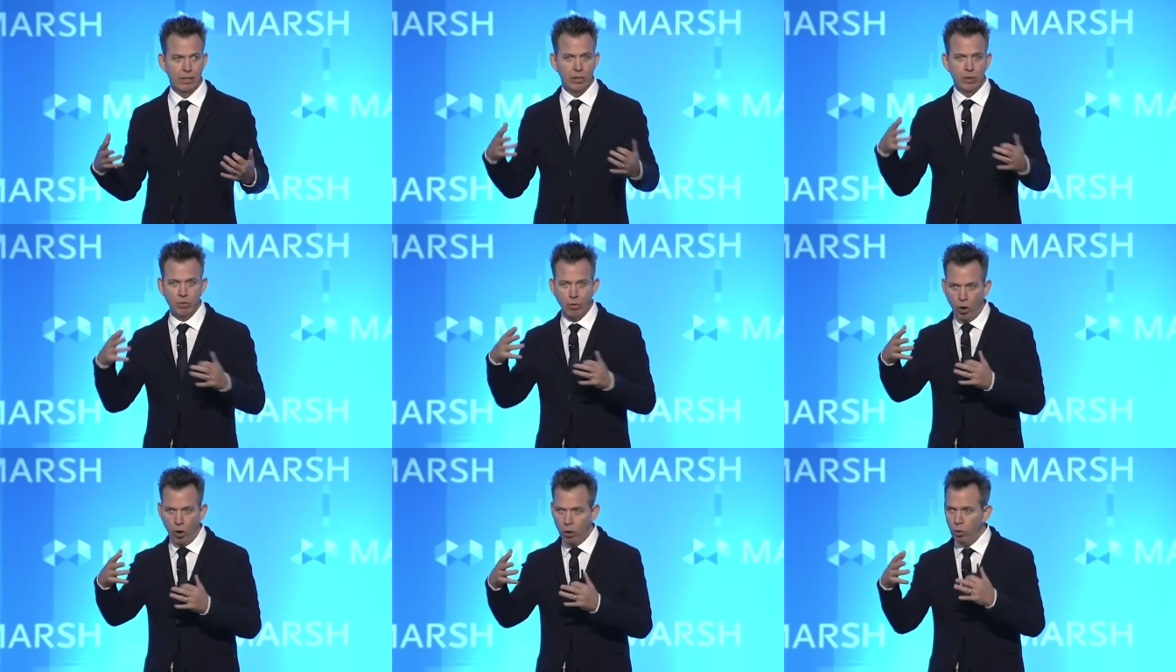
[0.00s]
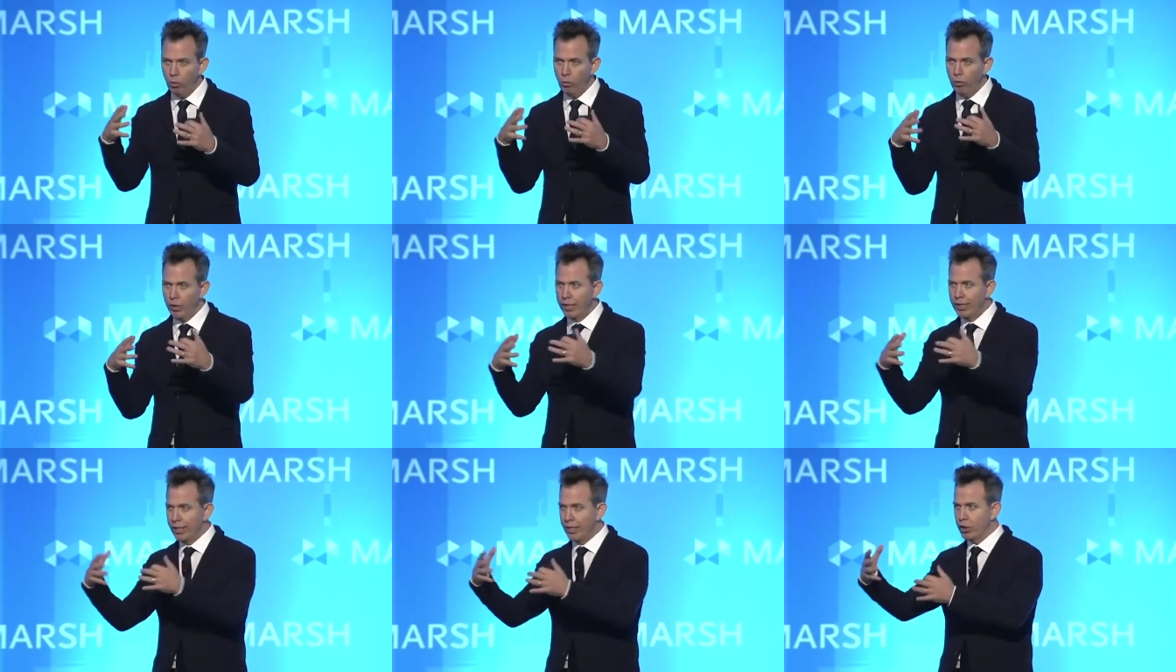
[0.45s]
You
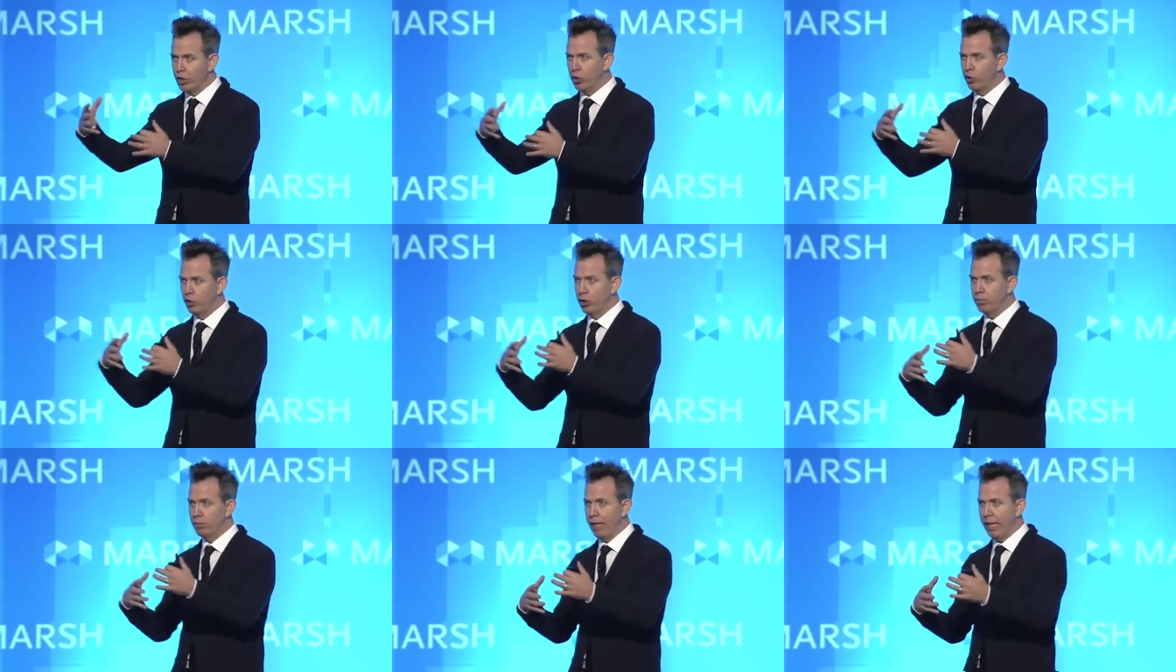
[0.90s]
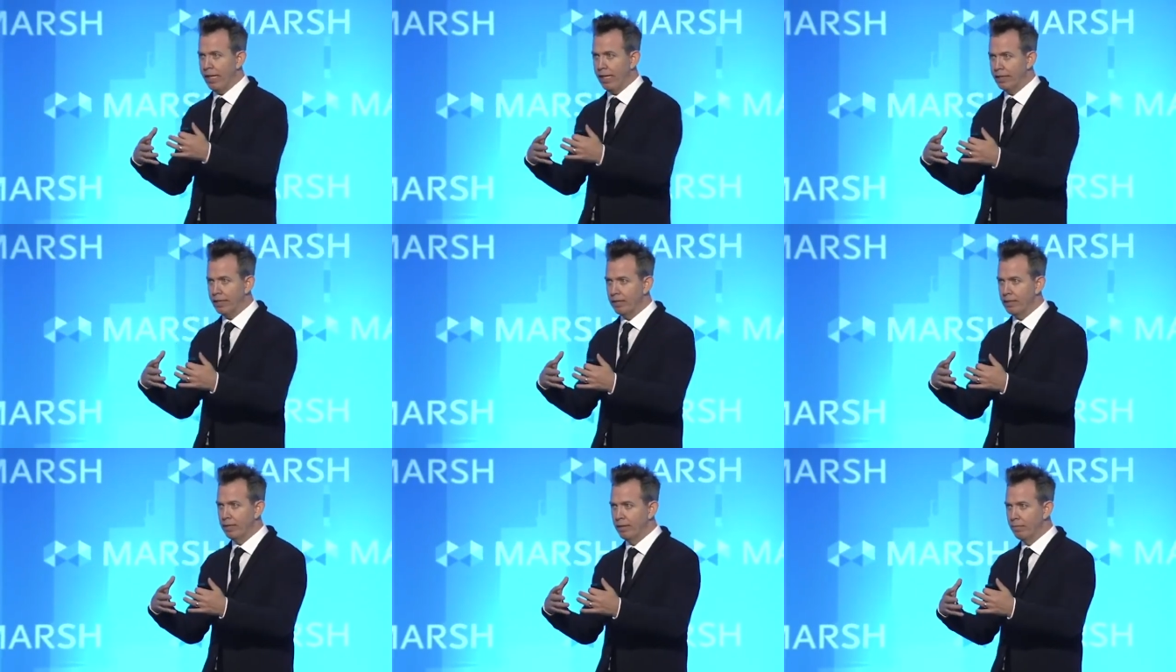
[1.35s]
own the digital
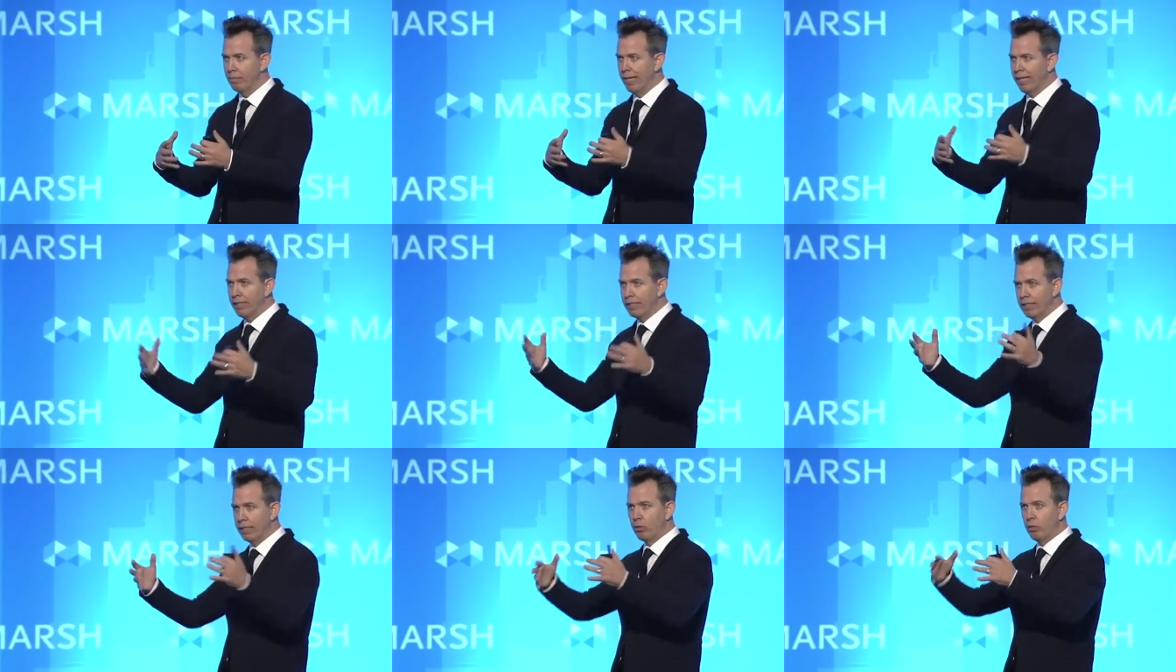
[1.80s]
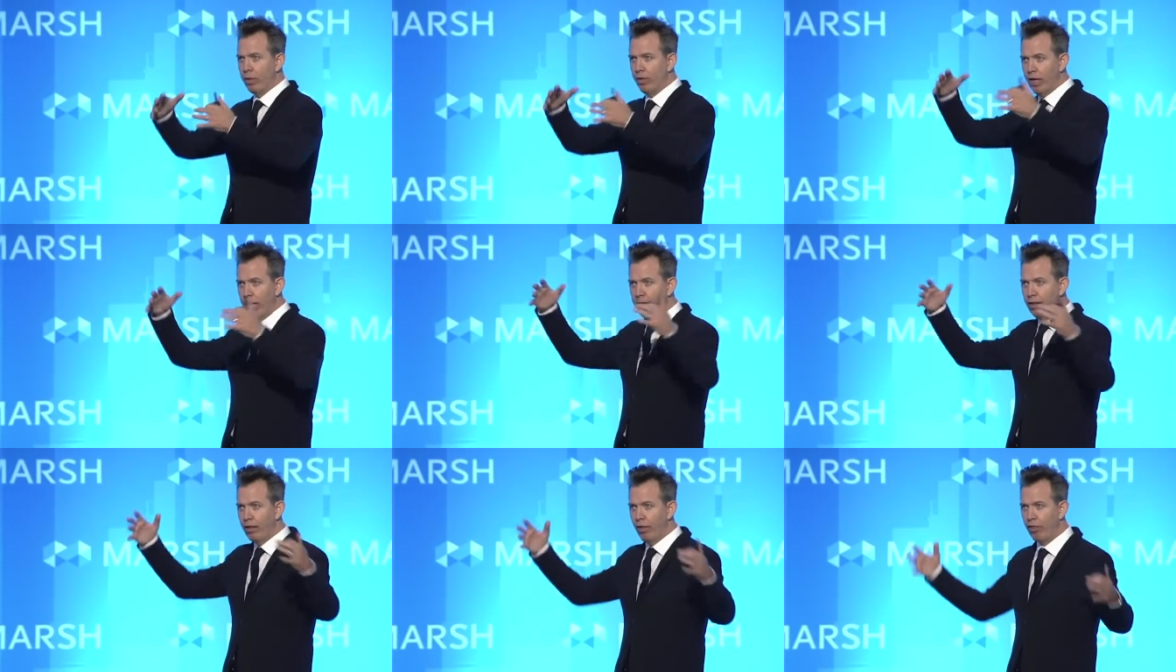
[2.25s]
space because it's
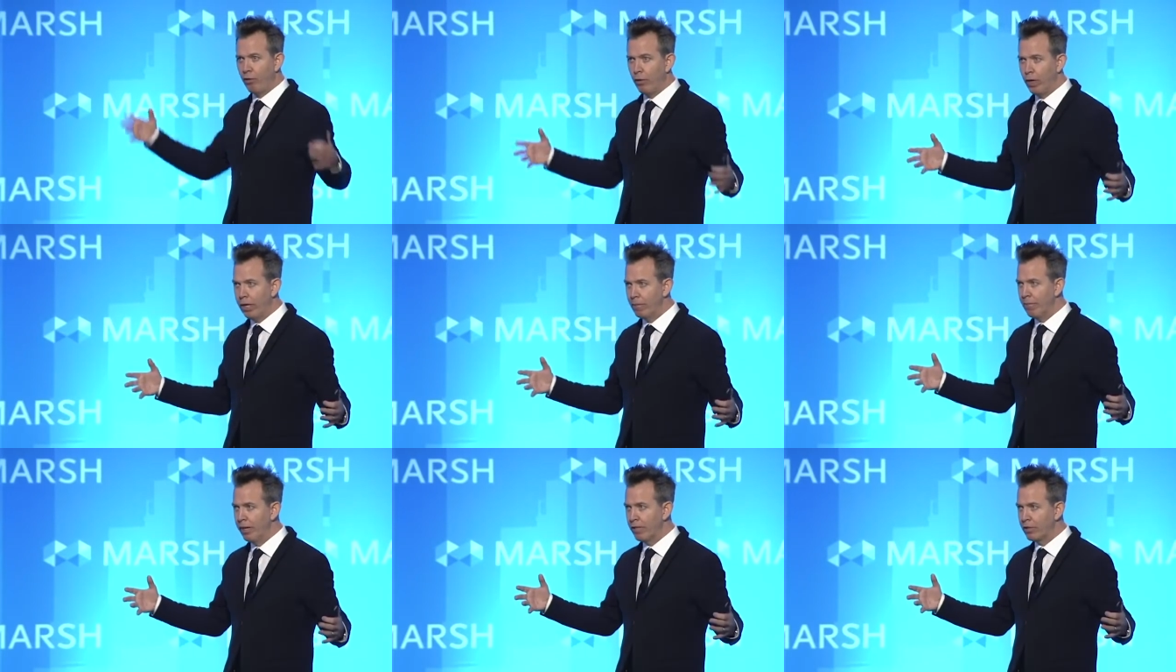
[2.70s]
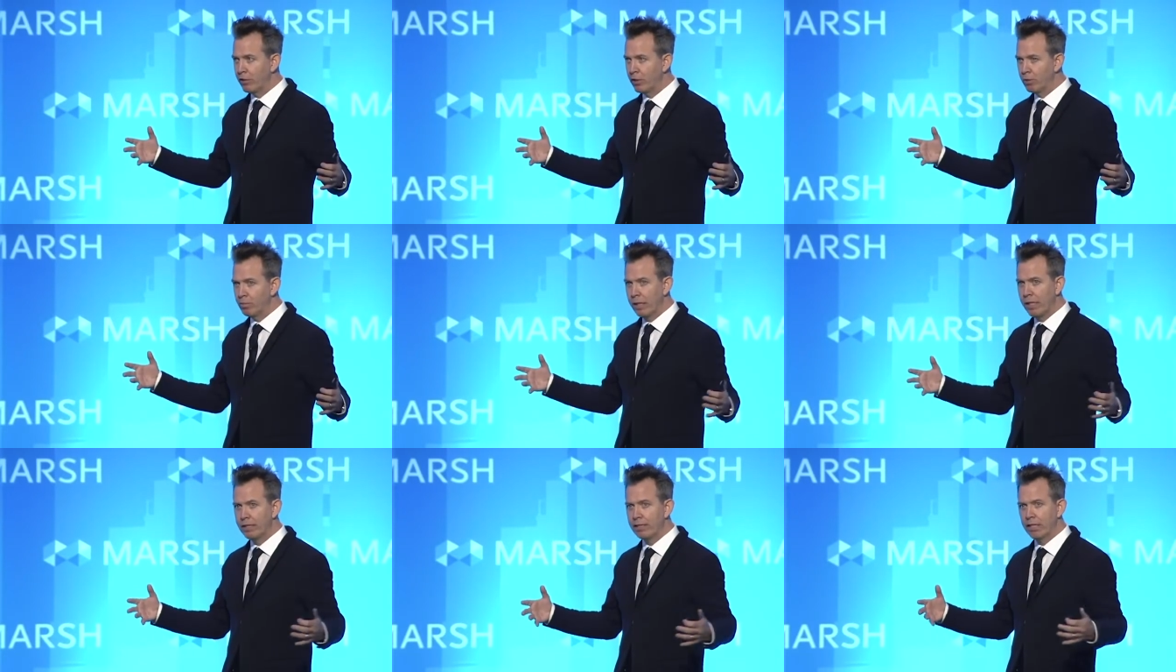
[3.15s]
within the three-dimensional
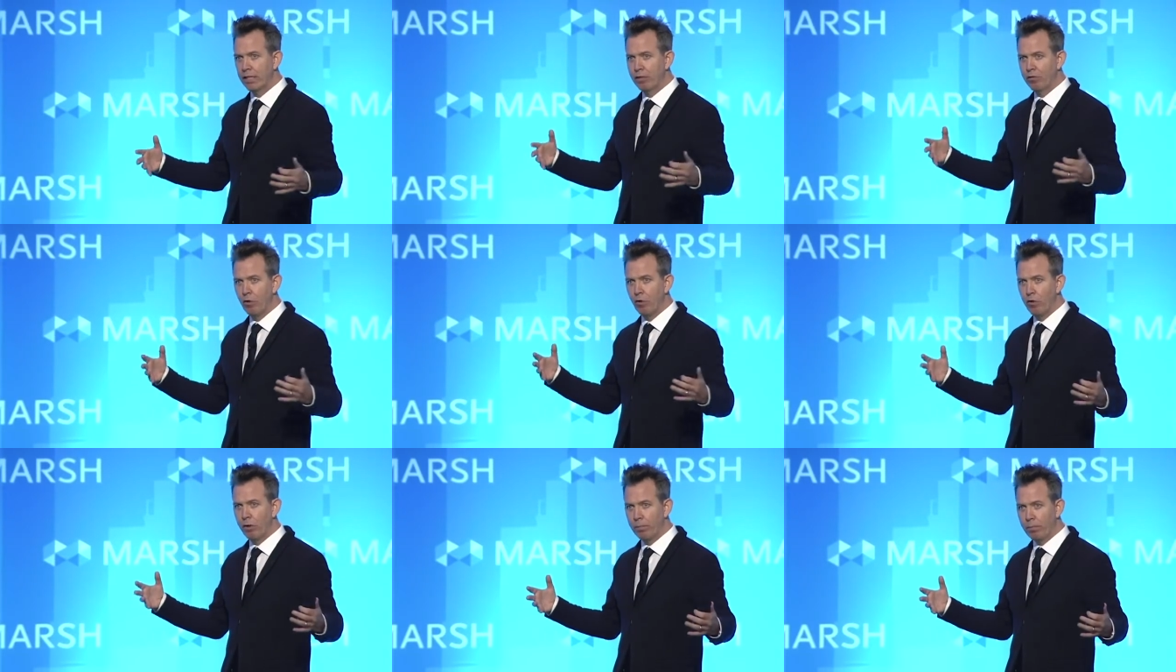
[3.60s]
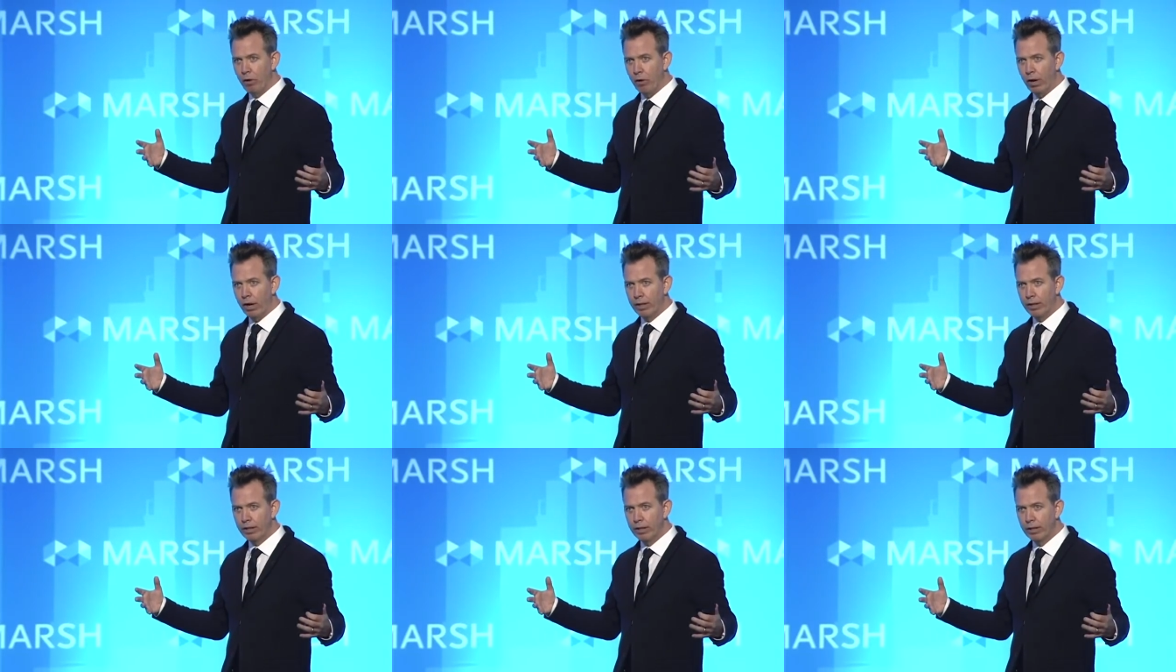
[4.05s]
space that you've already
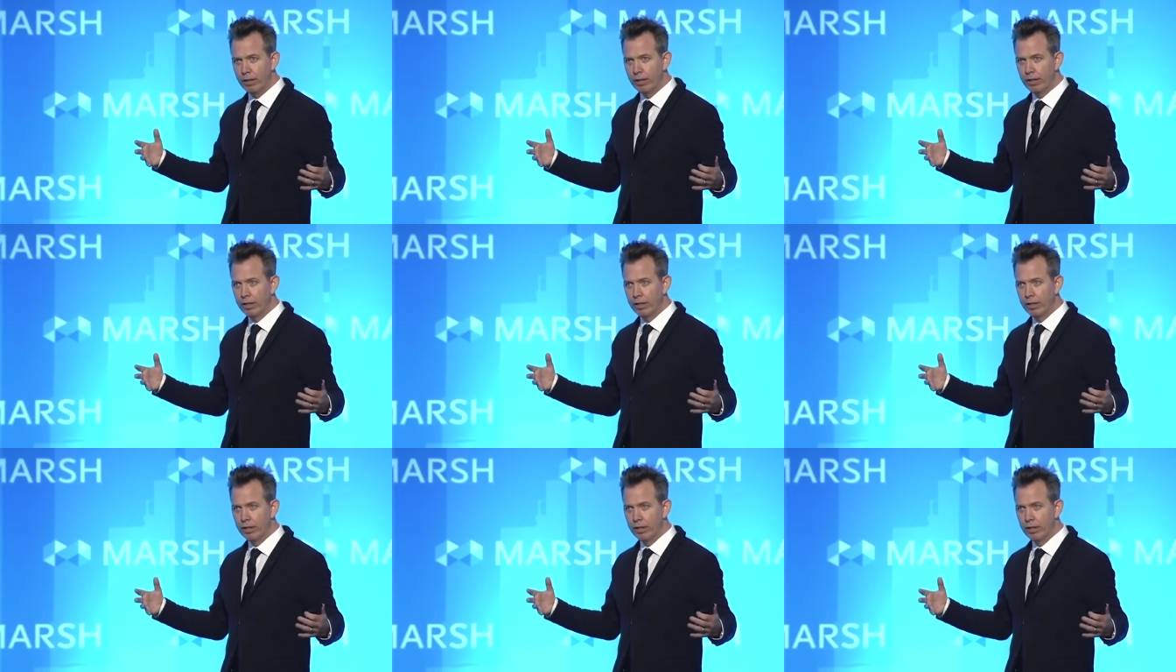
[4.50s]
bought.